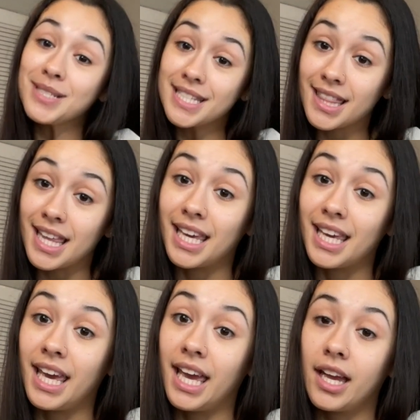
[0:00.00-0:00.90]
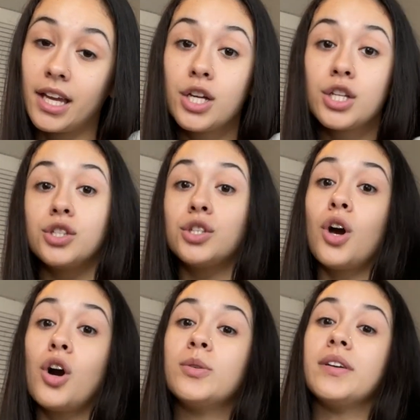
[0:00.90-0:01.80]
was thinking to
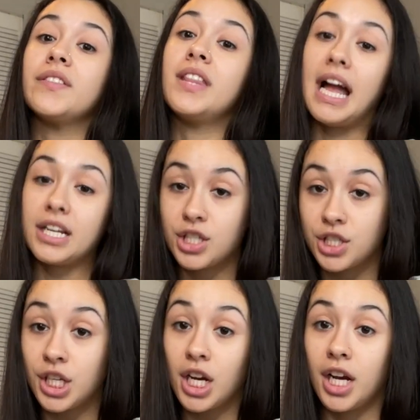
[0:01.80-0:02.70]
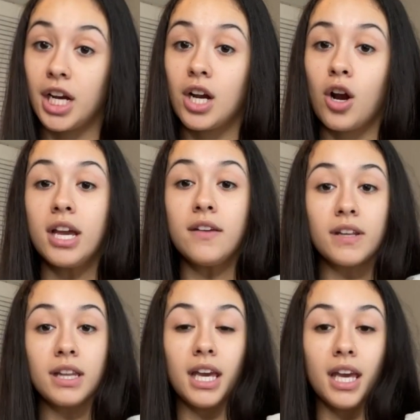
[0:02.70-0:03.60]
go with that shirt, or
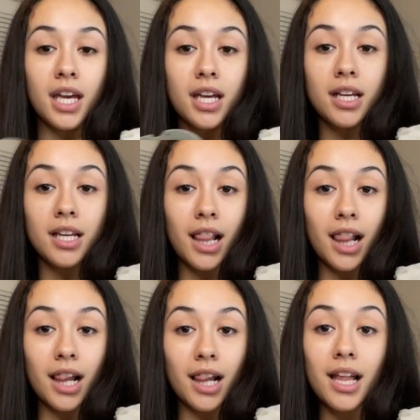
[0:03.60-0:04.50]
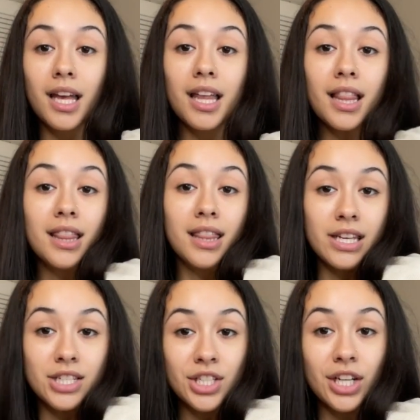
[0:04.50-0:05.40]
even like
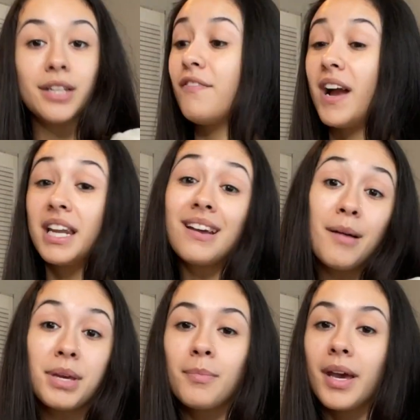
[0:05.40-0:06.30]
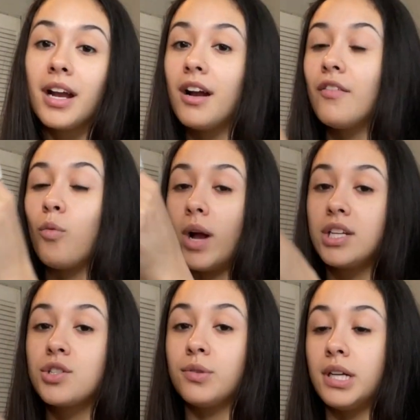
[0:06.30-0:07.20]
this shirt. Finally got me a pair of white
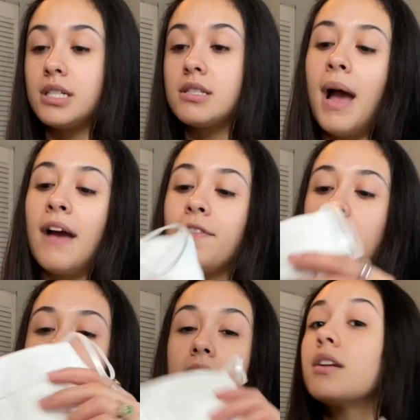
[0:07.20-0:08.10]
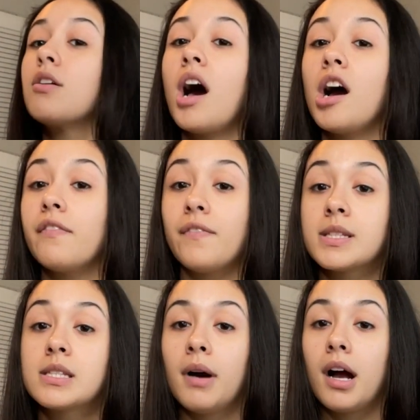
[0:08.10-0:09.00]
shorts. At first I didn't know how I
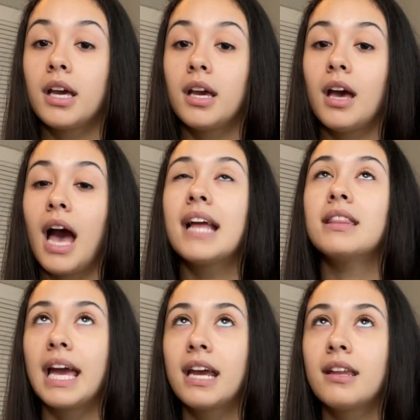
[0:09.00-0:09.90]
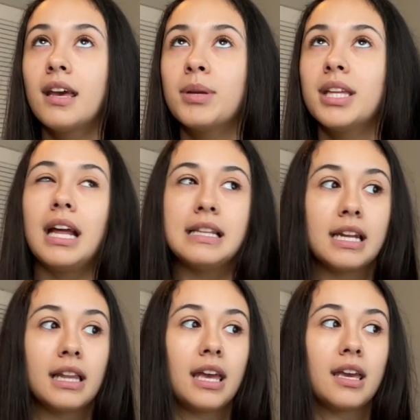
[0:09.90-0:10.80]
felt about it. I liked it, but then I
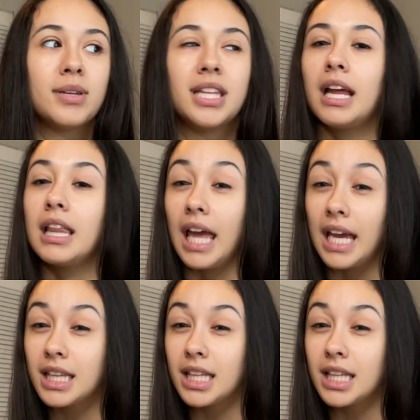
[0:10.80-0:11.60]
didn't like it, but then I liked